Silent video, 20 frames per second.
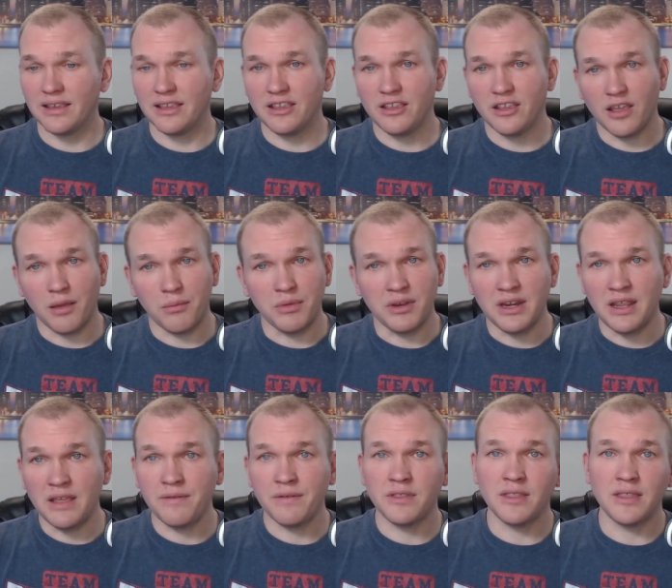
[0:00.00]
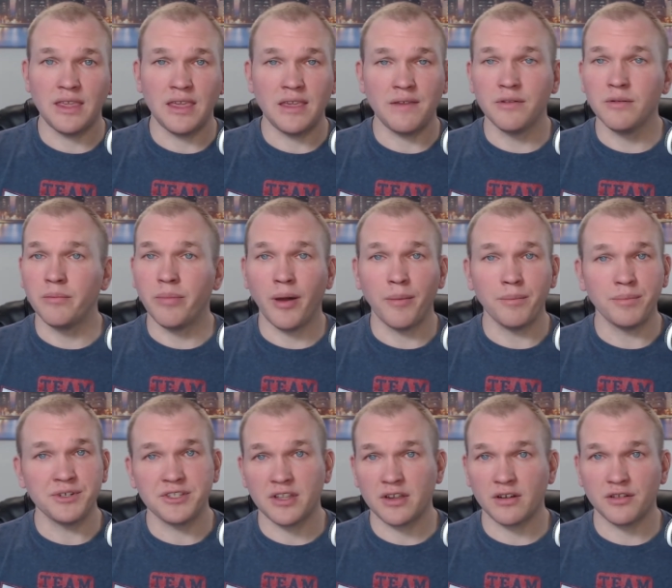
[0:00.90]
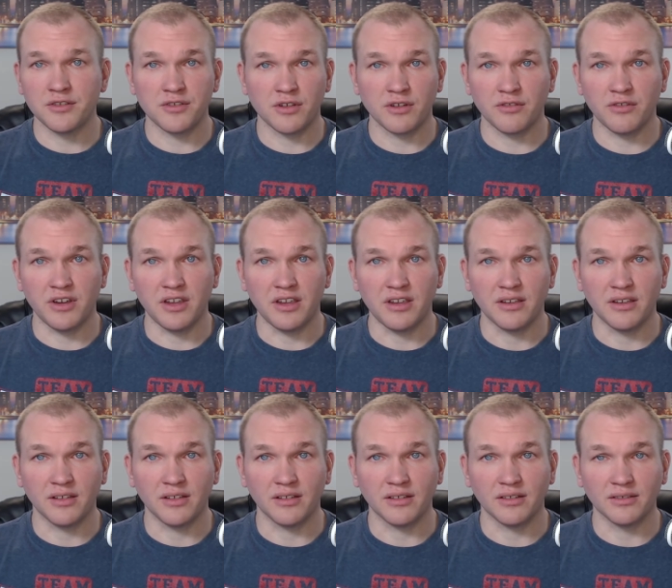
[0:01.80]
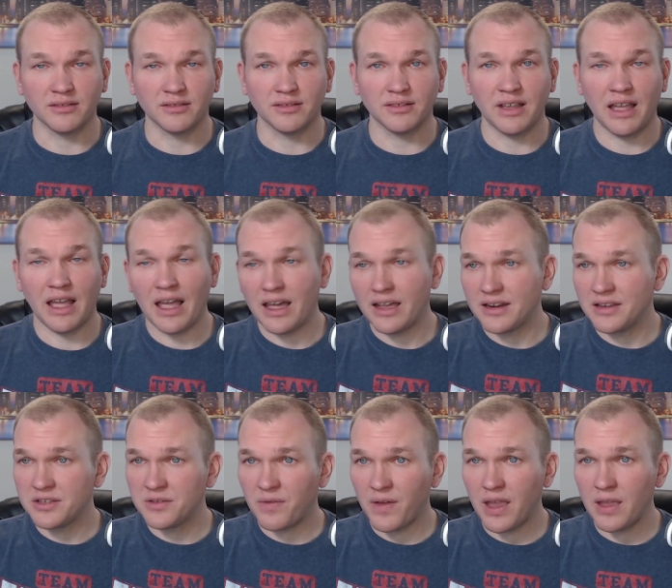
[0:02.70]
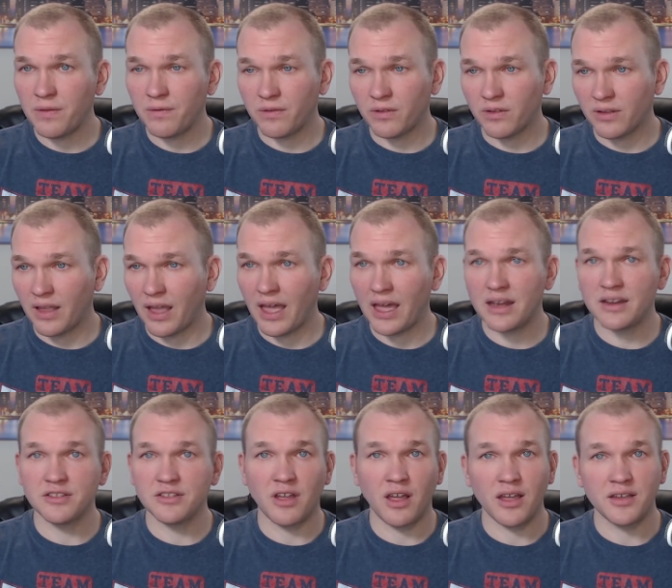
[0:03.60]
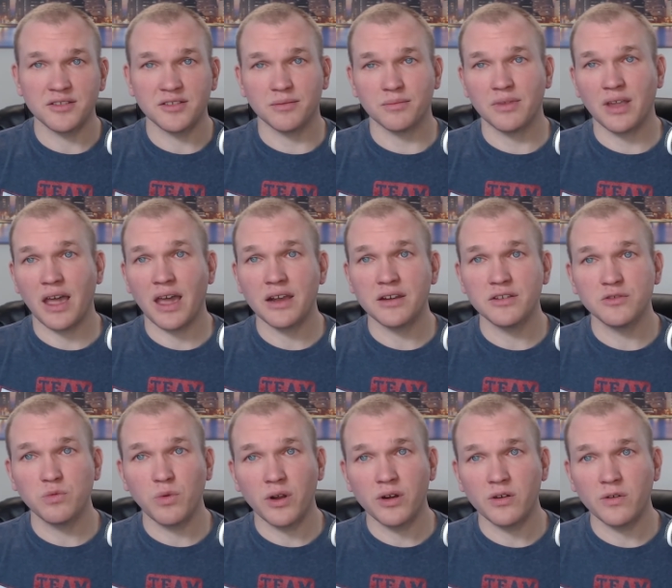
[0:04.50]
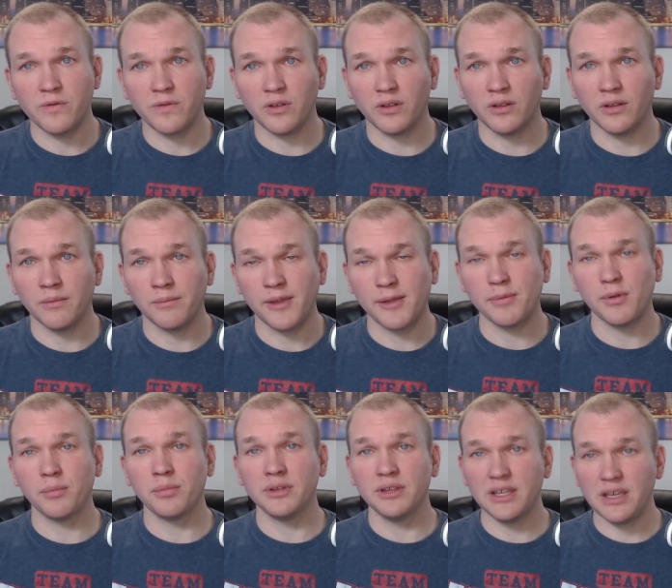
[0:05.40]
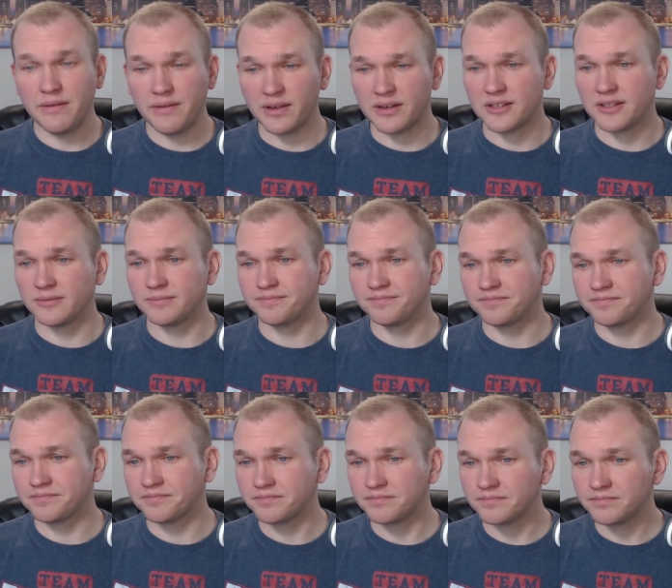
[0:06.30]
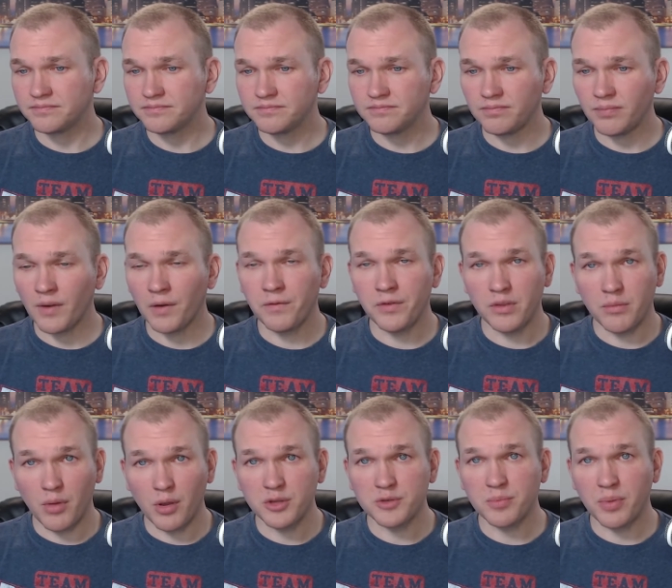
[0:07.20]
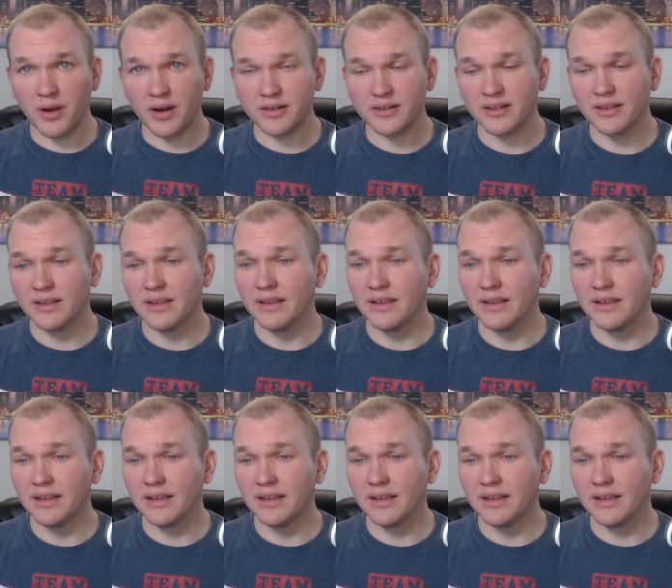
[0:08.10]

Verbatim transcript: I mean, even bumper stickers agree. God is faithful. God is awesome. God is wonderful. People believe it, for the most part.